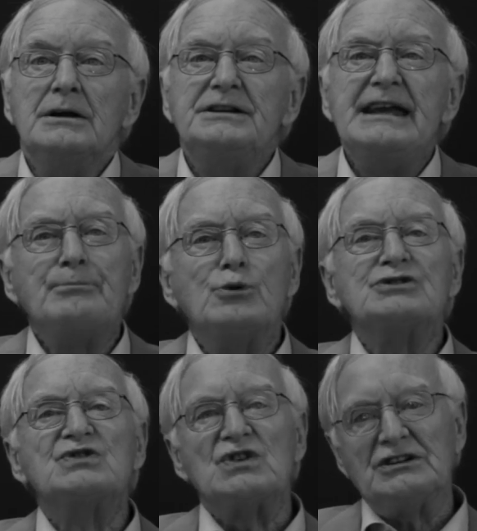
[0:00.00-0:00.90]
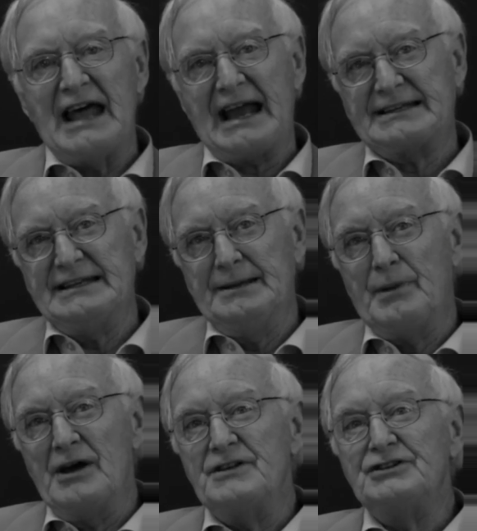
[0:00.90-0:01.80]
Dieppe was selected
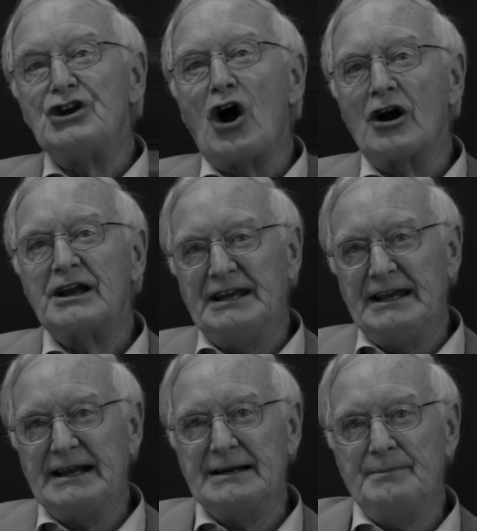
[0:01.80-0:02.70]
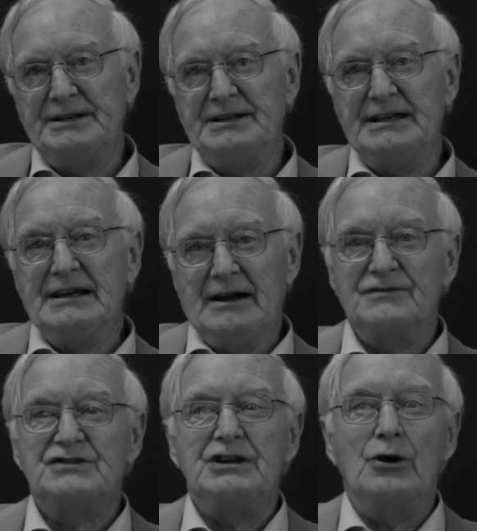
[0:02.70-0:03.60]
by the Targeting Committee of
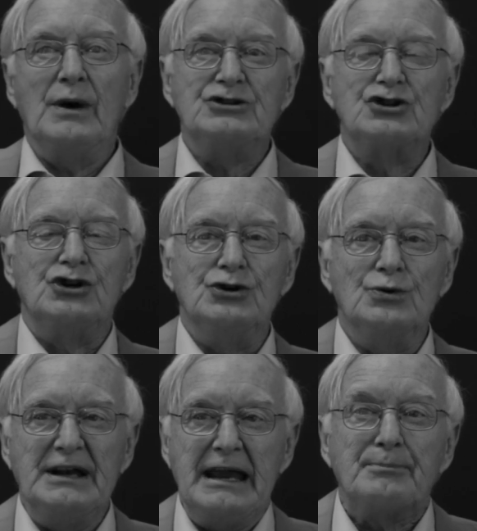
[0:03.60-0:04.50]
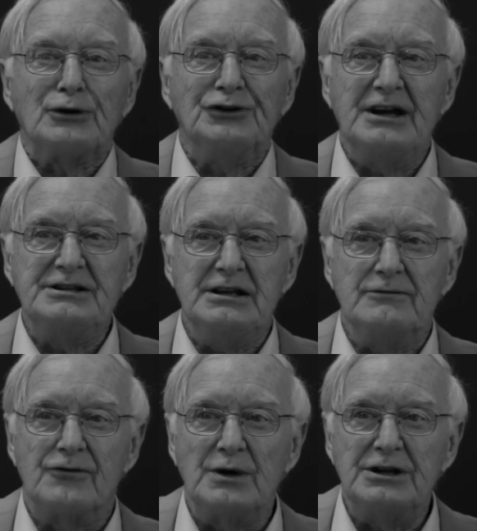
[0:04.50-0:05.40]
COHQ in April
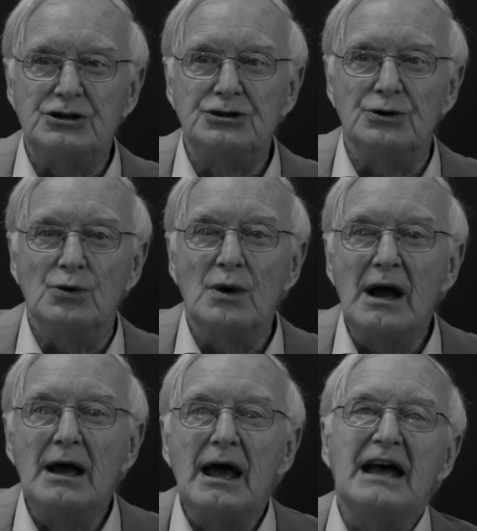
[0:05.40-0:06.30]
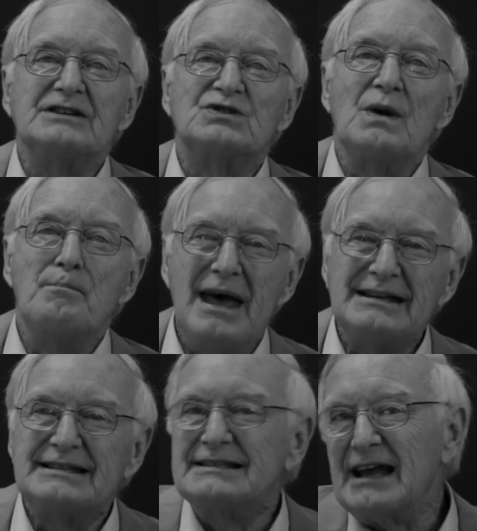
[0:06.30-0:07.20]
1942 as the
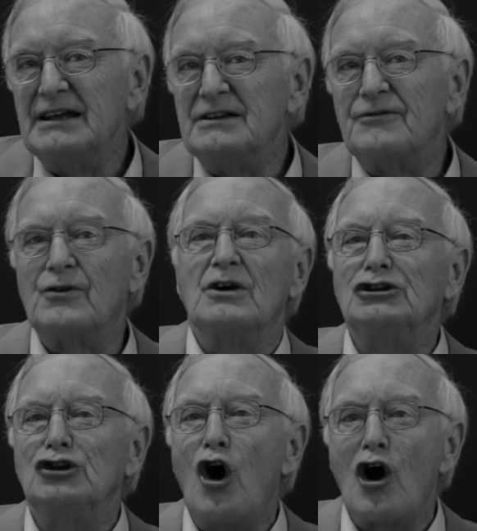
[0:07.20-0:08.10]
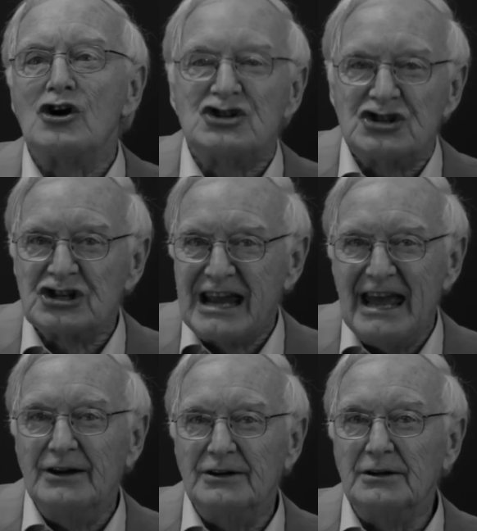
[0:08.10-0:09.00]
best site for a
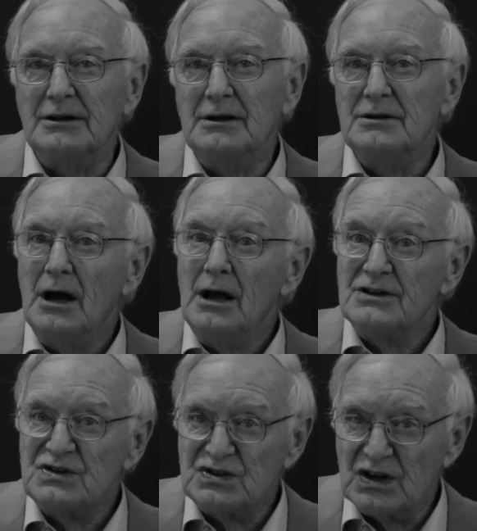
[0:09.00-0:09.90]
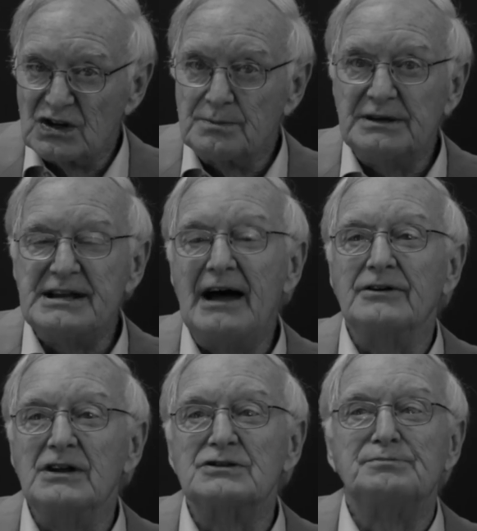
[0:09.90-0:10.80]
large-scale, 6
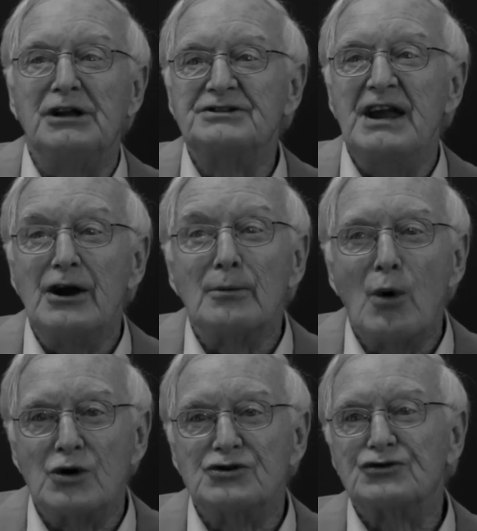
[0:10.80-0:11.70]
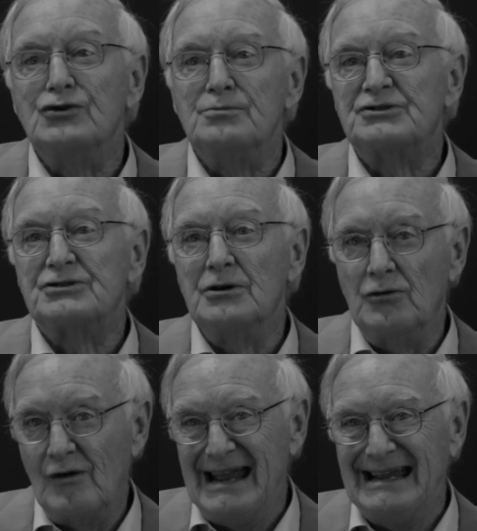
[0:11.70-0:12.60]
battalions plus airborne troops,
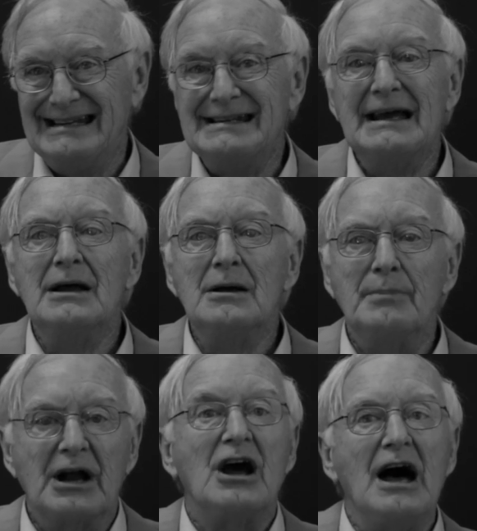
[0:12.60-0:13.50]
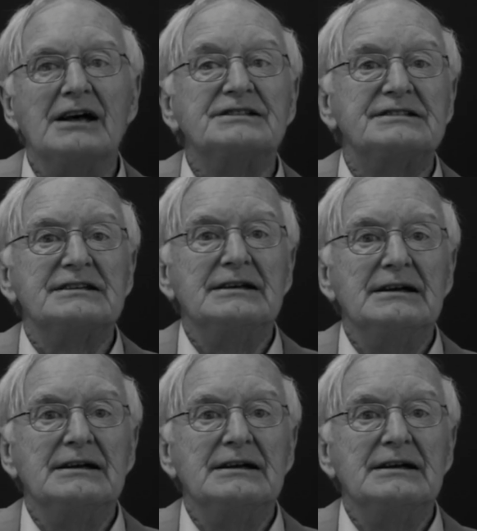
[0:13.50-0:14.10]
raid because